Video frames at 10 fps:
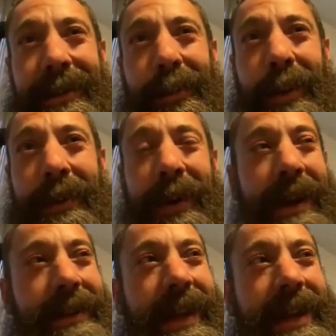what
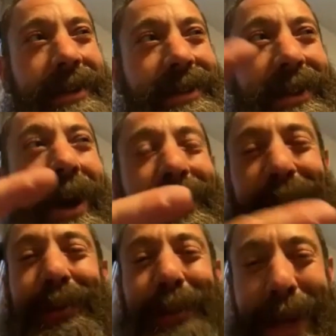I think is the
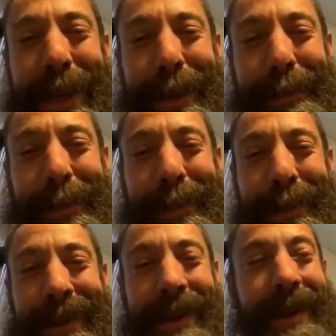doctor's pickup,
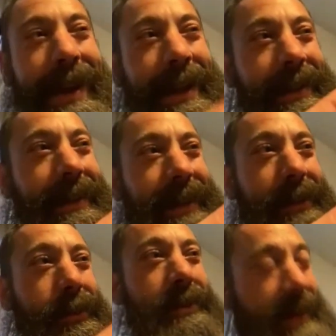and the
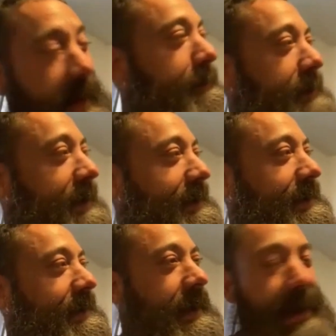dude's leaving,
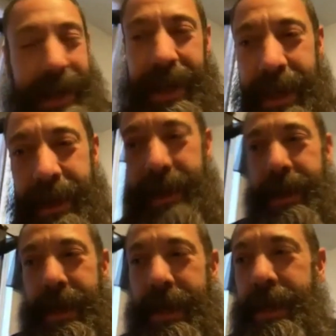and
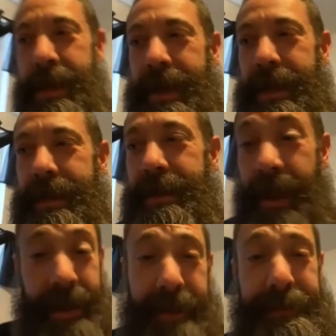
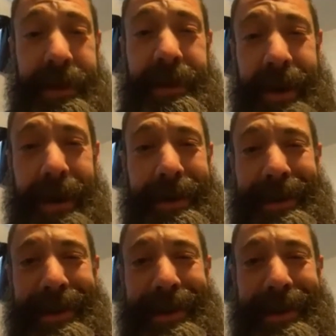they left me there.